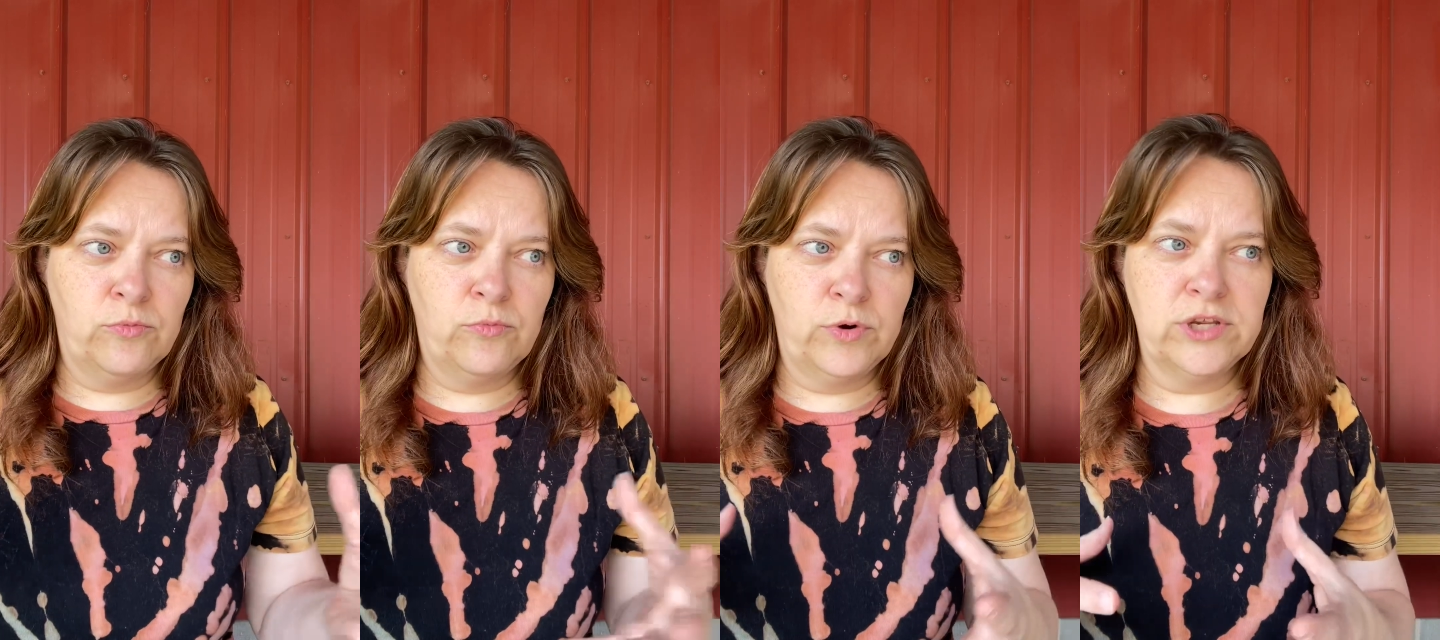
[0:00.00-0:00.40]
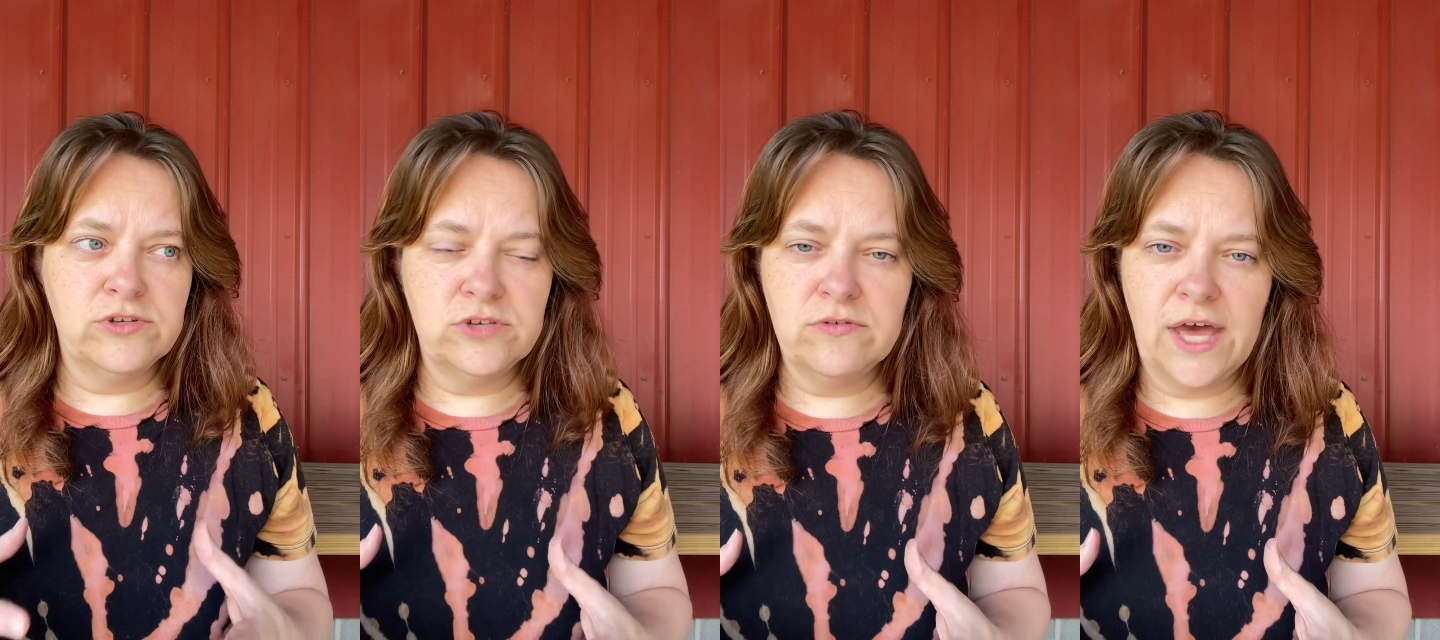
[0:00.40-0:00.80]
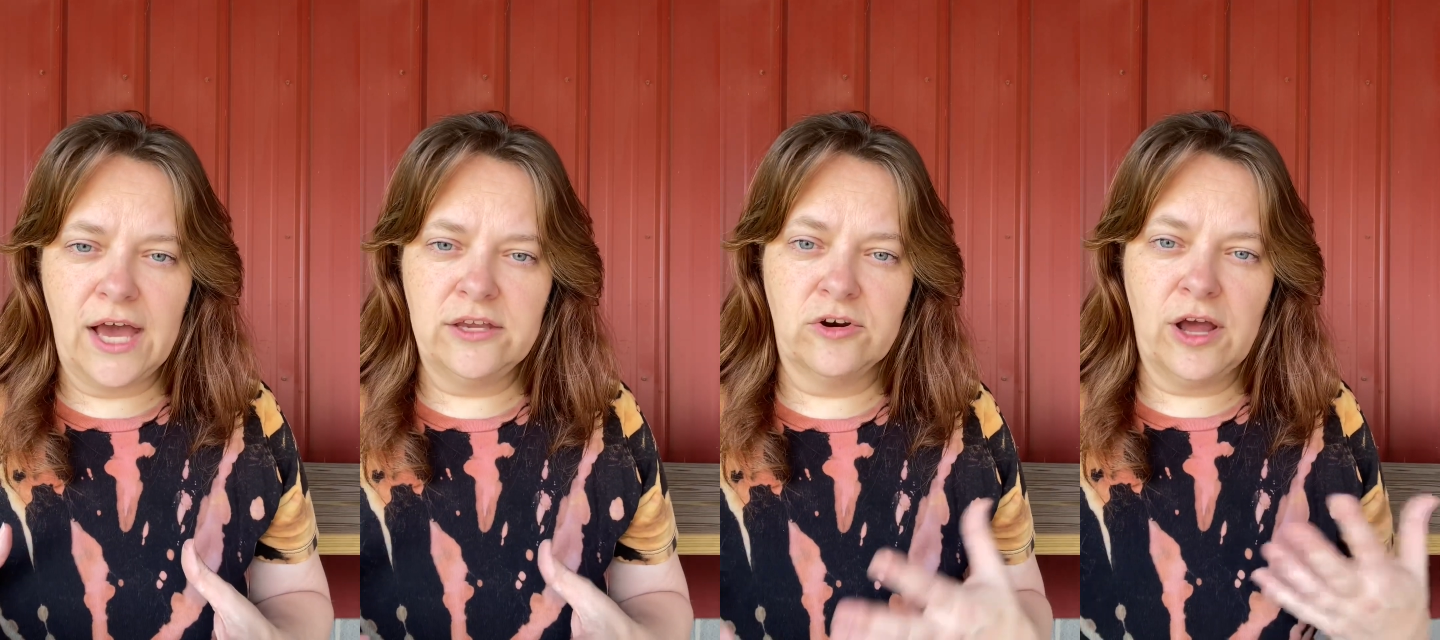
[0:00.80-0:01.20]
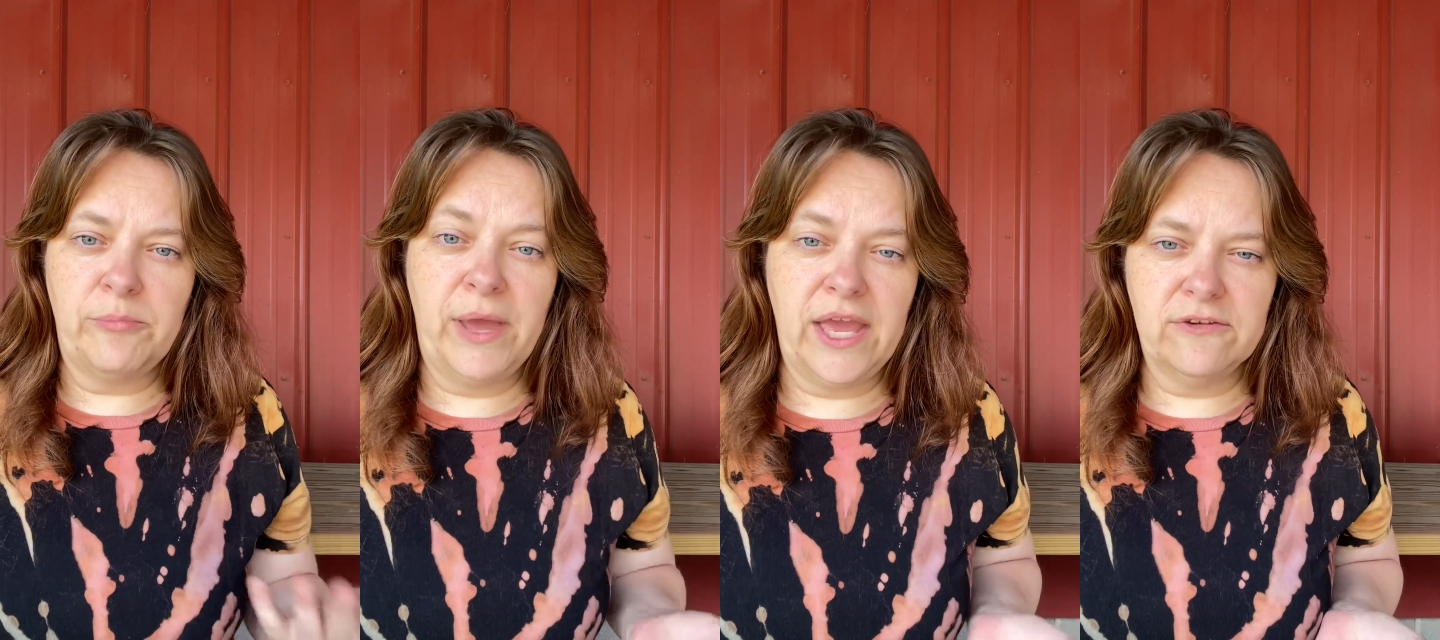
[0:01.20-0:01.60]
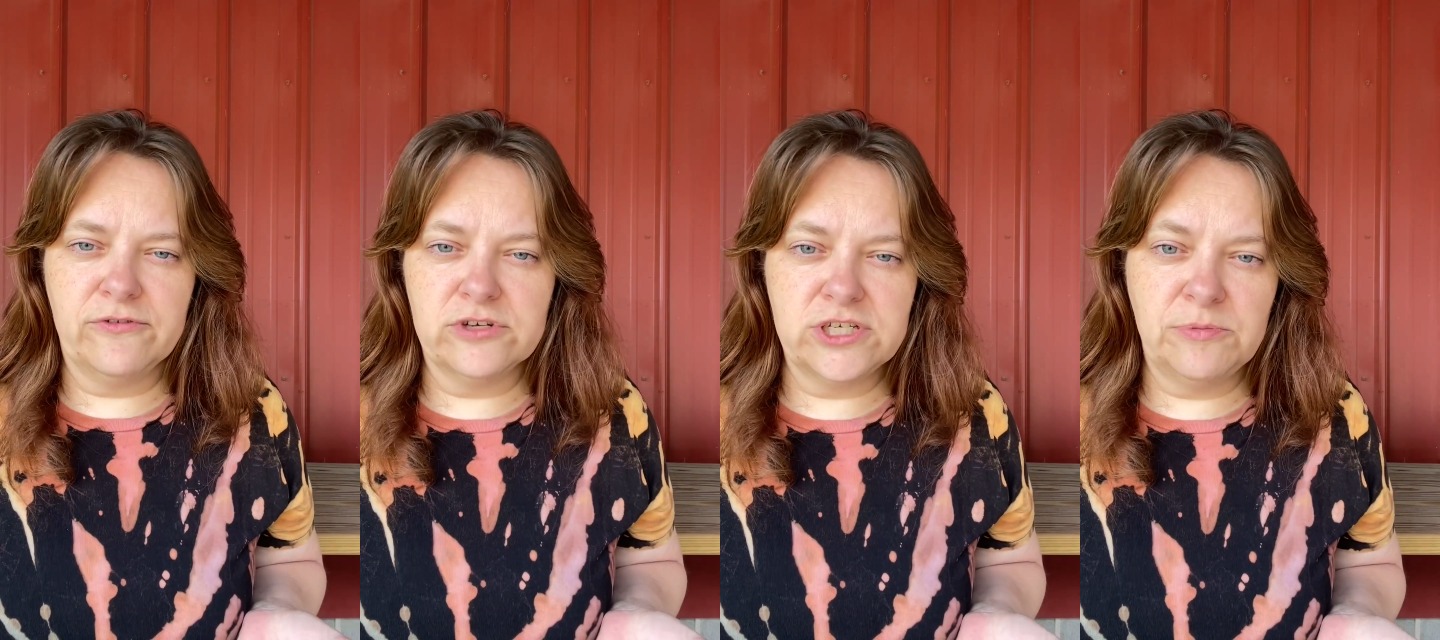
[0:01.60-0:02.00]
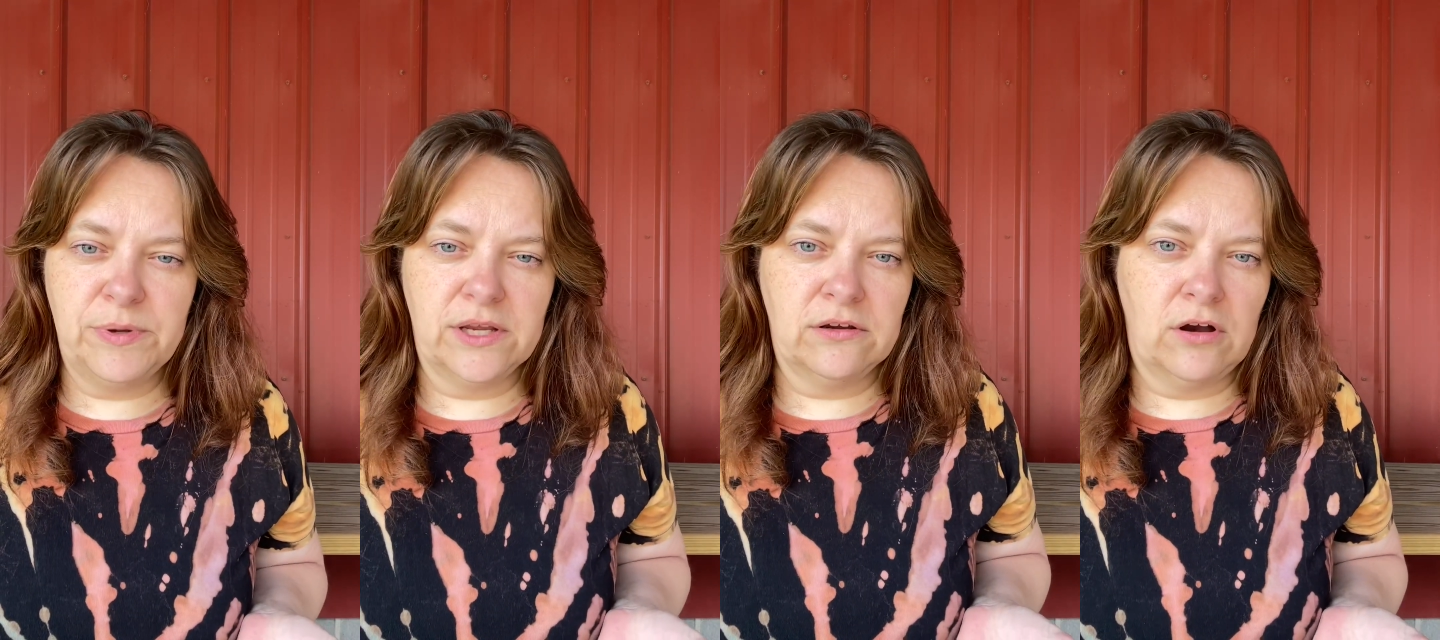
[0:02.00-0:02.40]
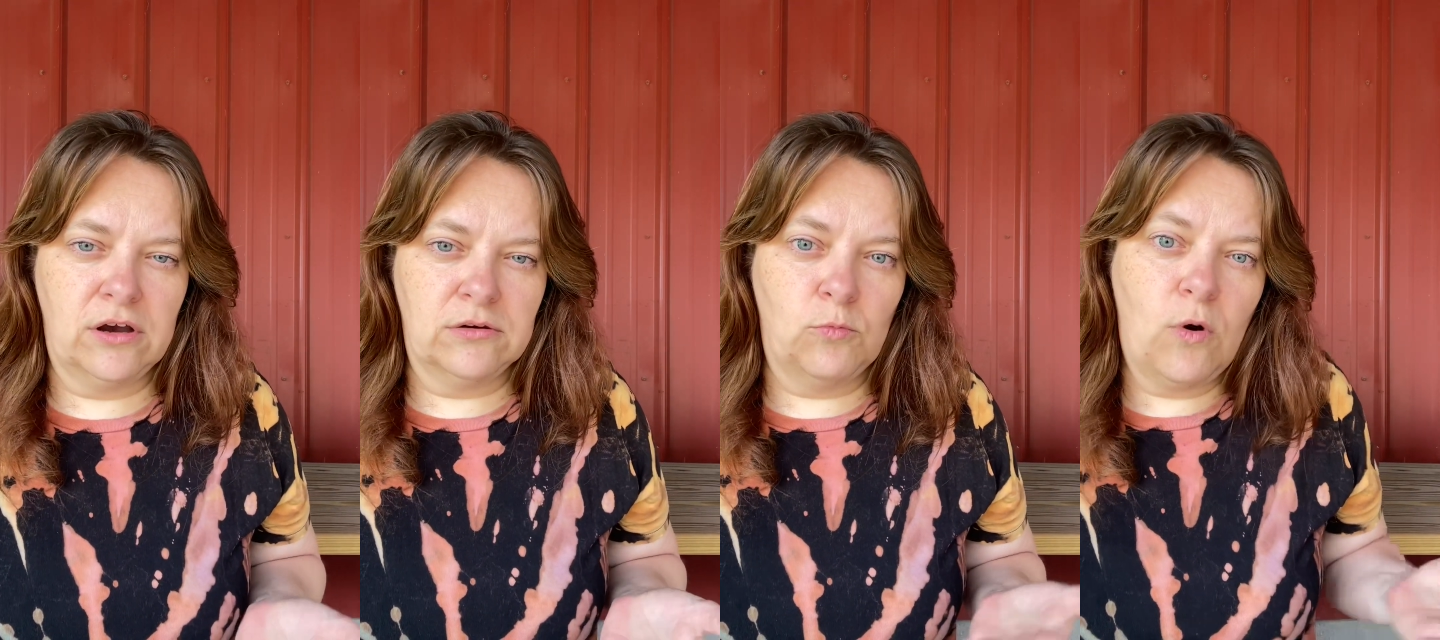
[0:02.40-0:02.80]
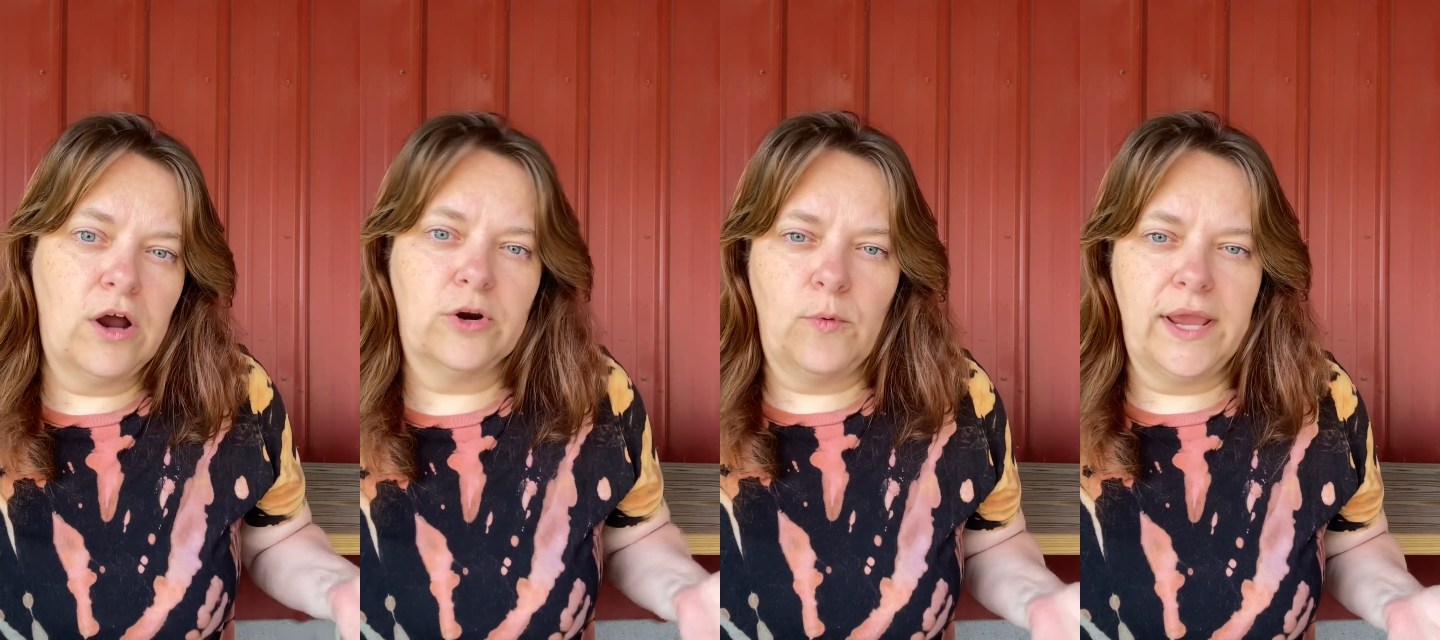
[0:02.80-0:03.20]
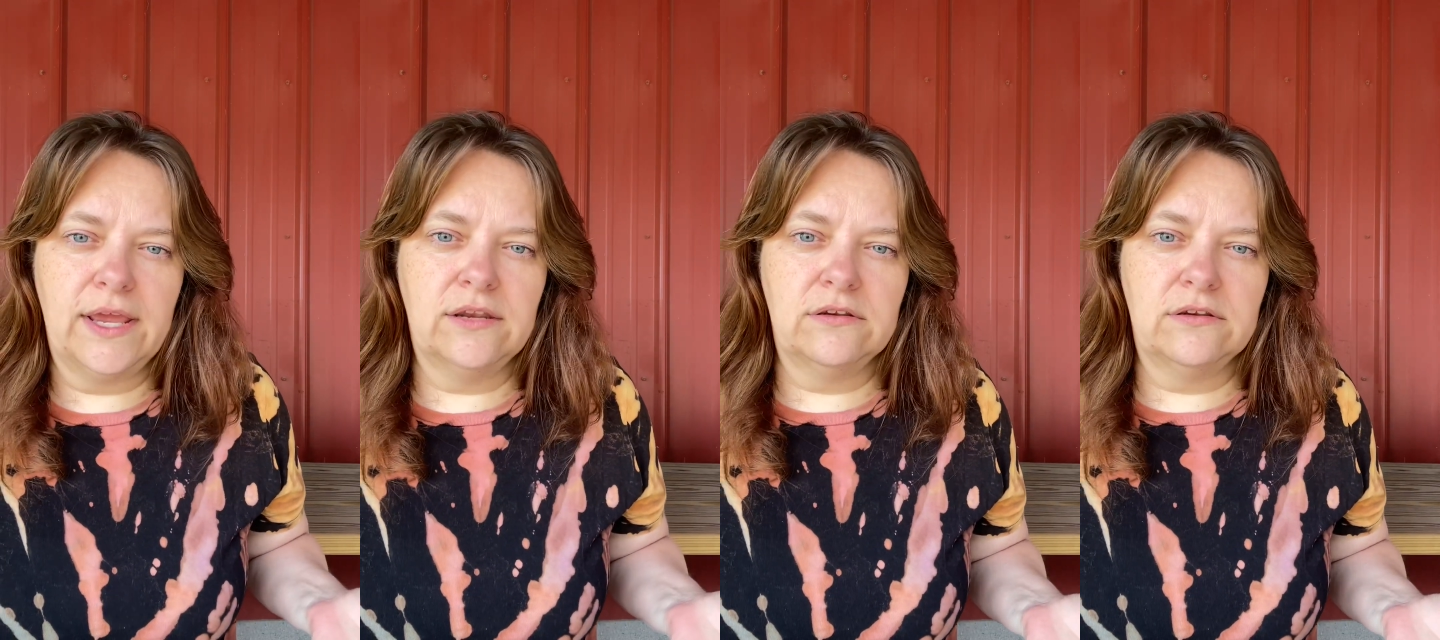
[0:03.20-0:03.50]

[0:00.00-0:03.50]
when you do that, you're not paying for shipping on water weight.